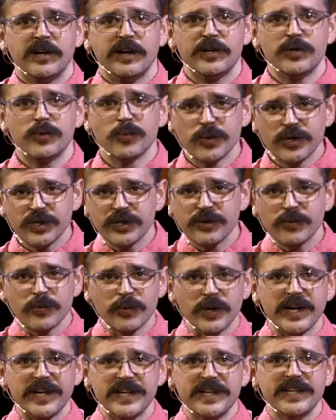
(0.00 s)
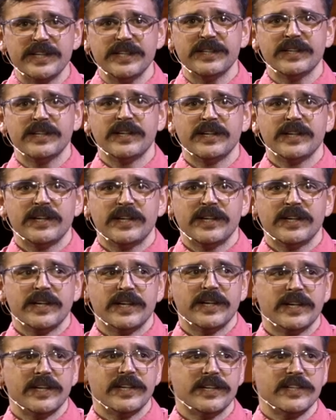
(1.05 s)
Are you really ready
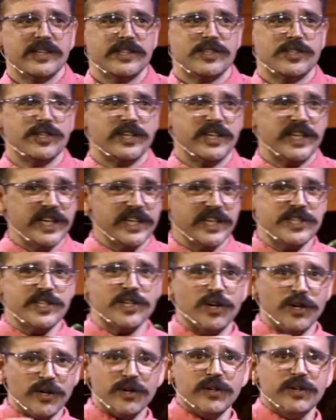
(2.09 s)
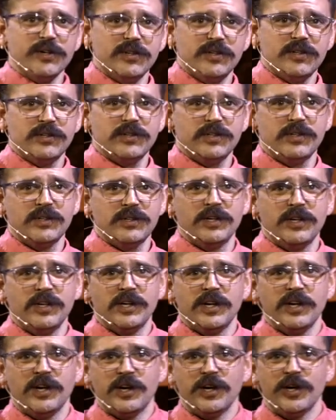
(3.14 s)
to kiss her?
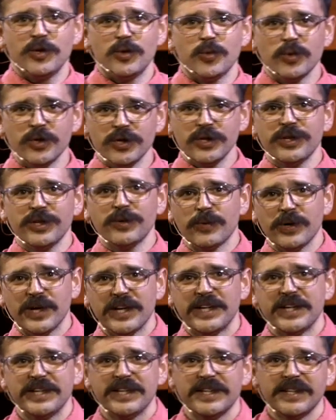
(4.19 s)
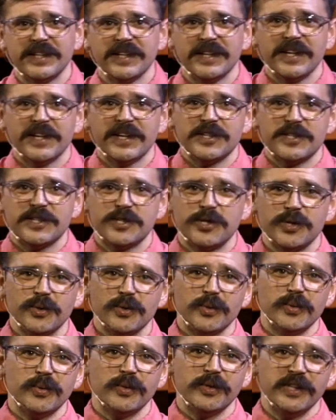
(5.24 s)
Are you really ready
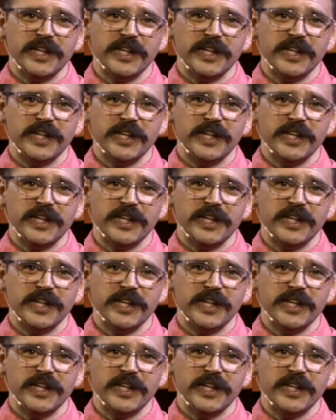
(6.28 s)
to